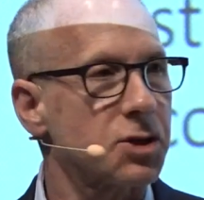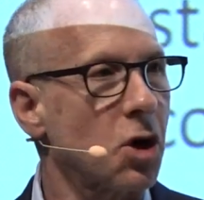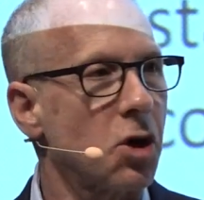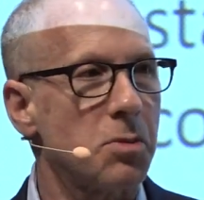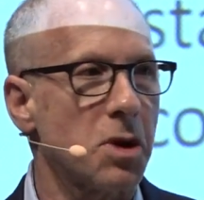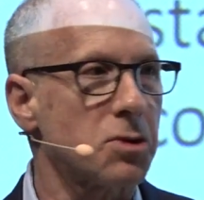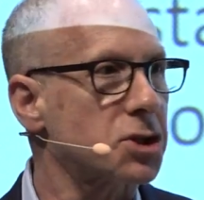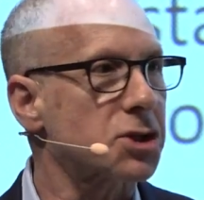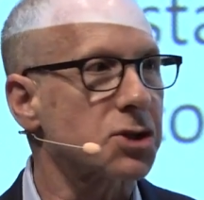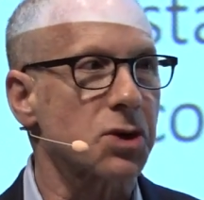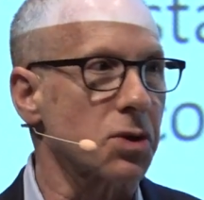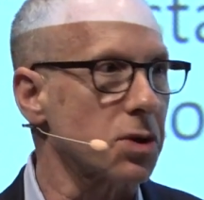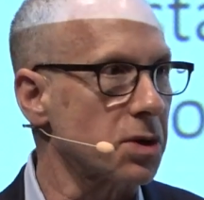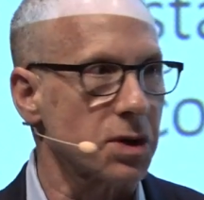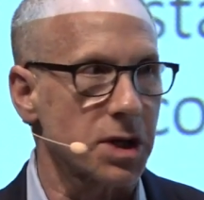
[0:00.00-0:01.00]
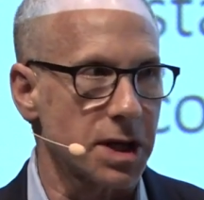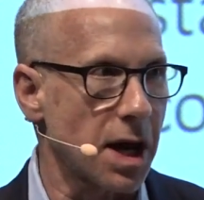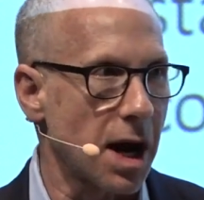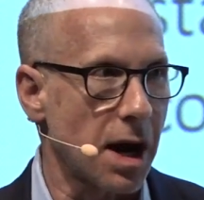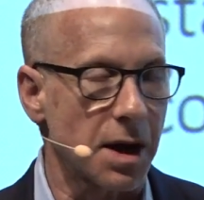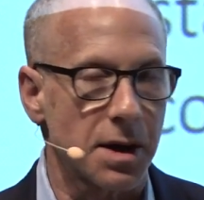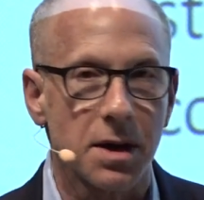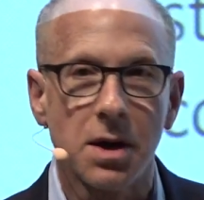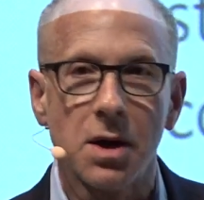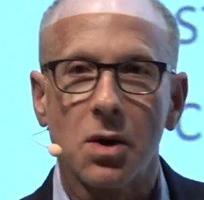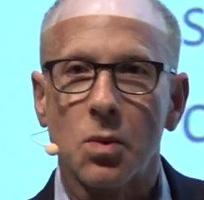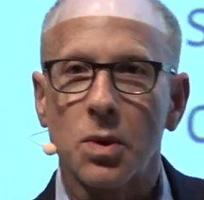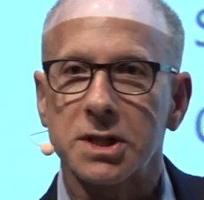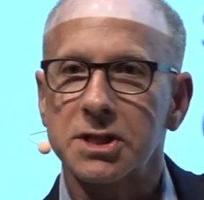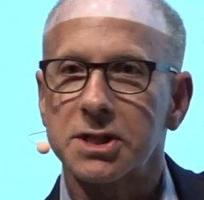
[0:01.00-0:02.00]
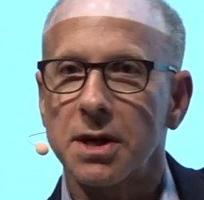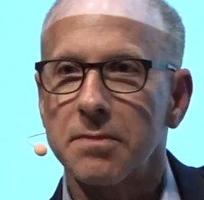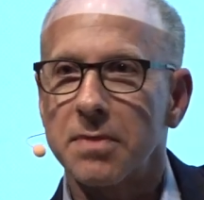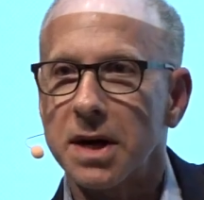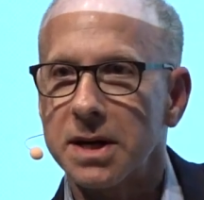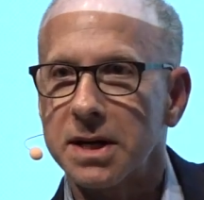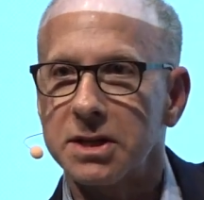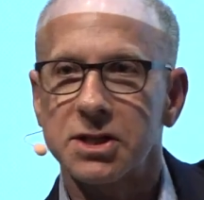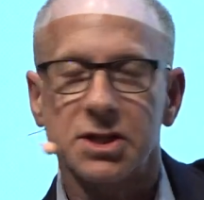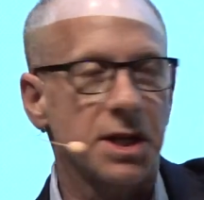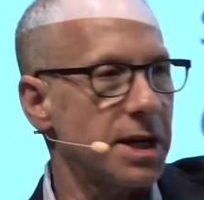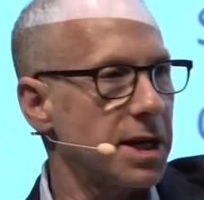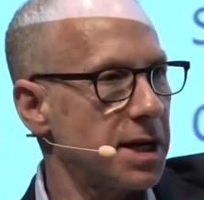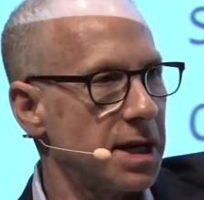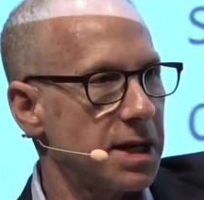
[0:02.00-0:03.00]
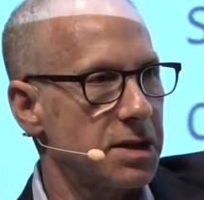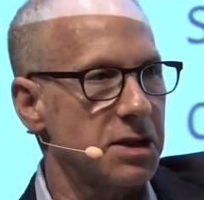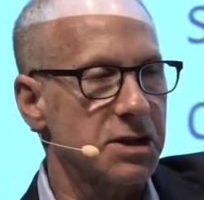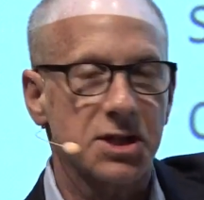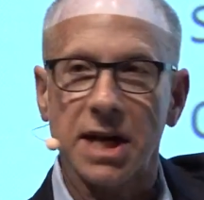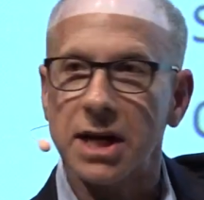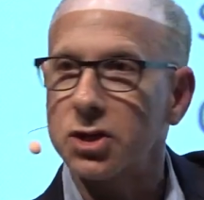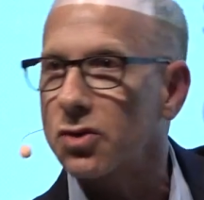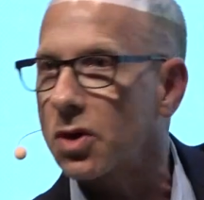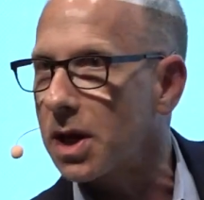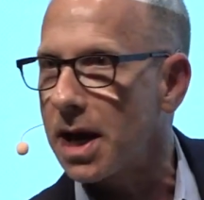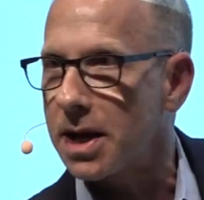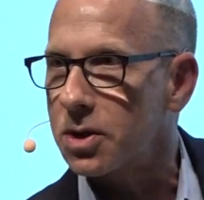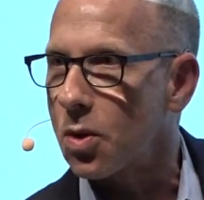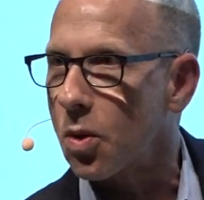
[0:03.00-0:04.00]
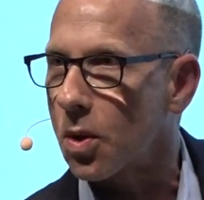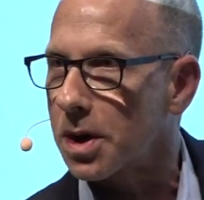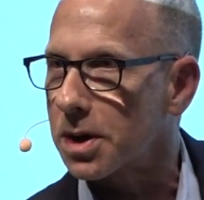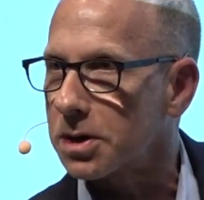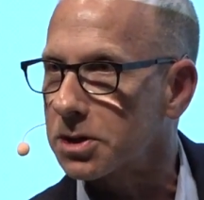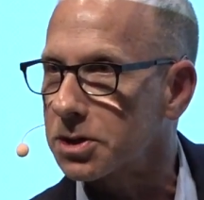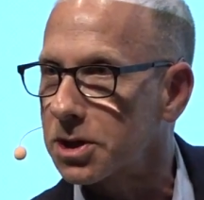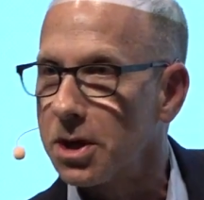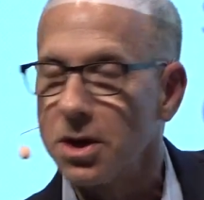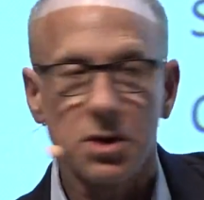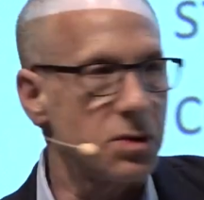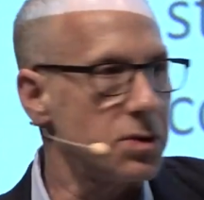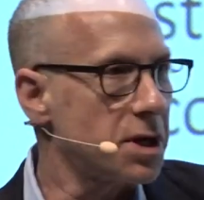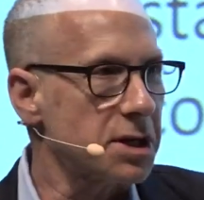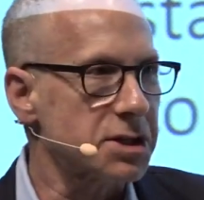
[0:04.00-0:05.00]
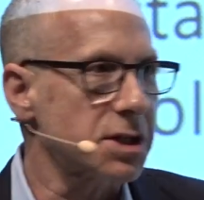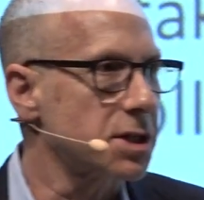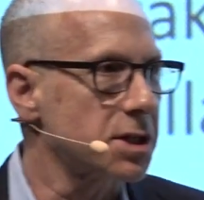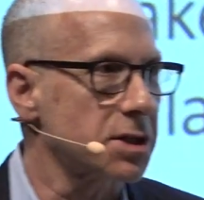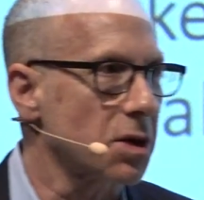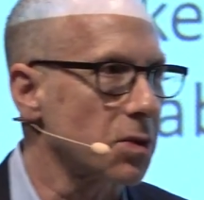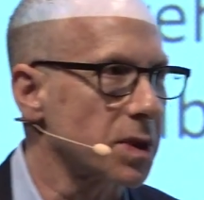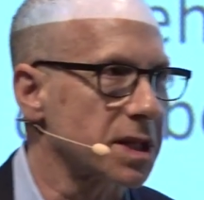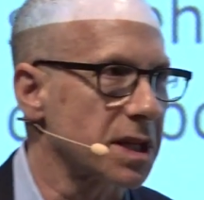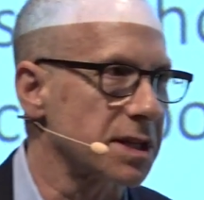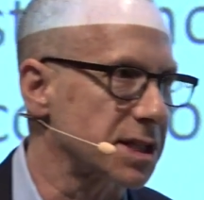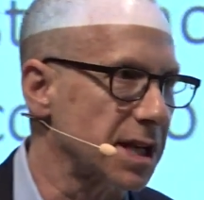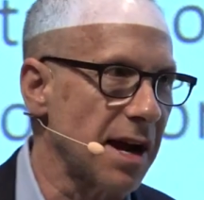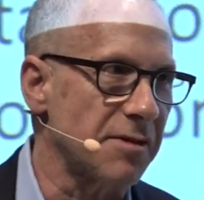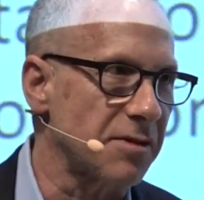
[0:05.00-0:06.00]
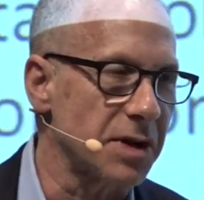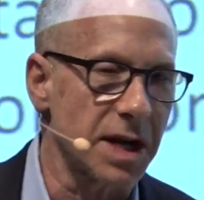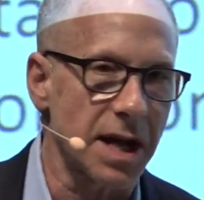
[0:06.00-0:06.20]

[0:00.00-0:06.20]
almost certainly not what somebody sitting in the central headquarters who doesn't deal with this every